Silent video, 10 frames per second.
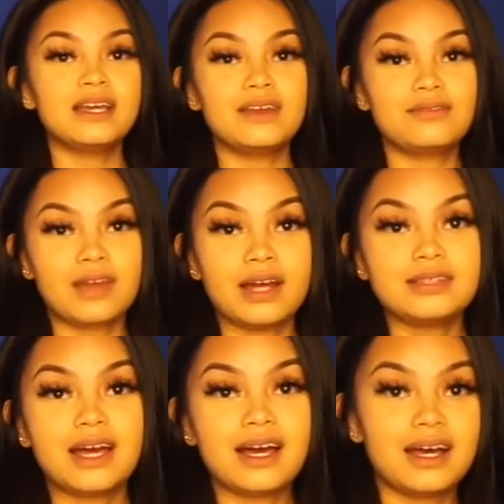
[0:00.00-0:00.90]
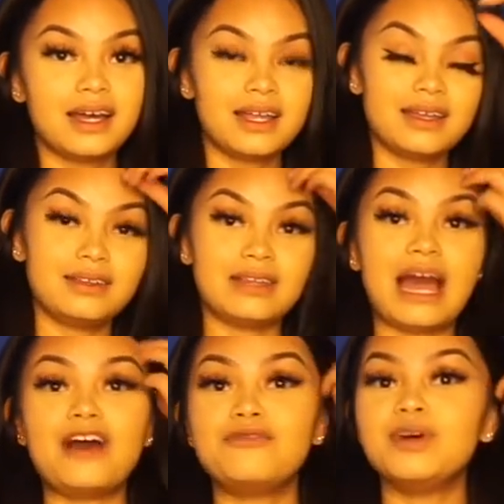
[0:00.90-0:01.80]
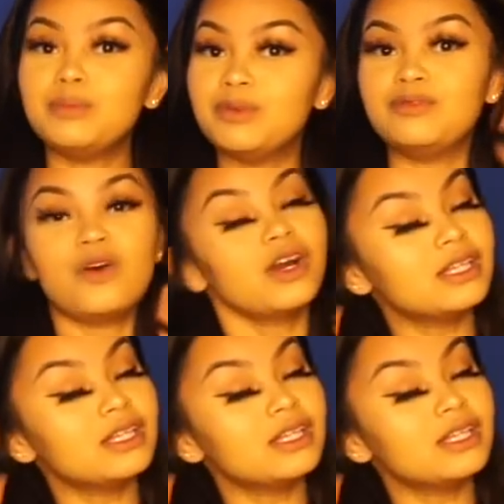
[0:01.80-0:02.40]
If y'all thought the outfit before